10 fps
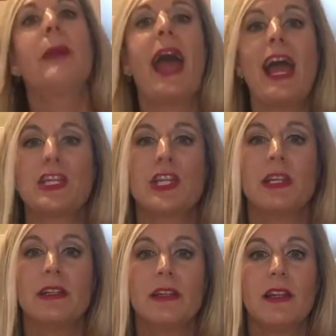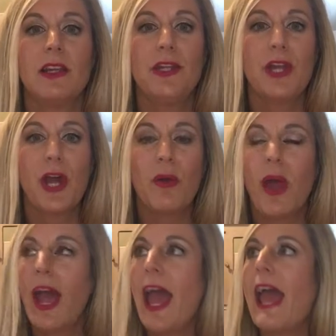passion, you know?
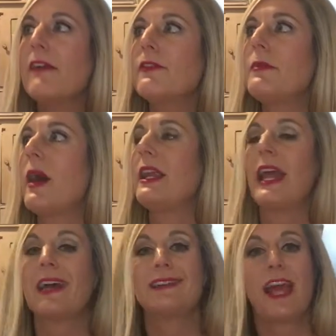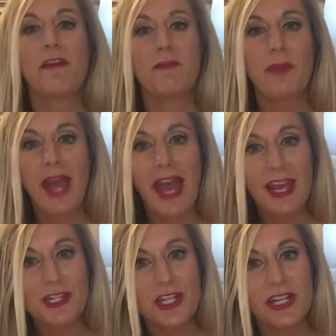Everybody has to have
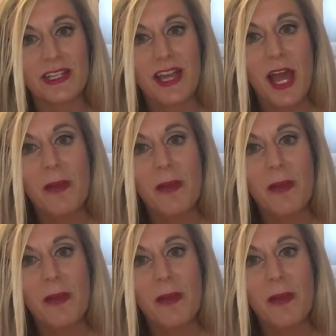passion,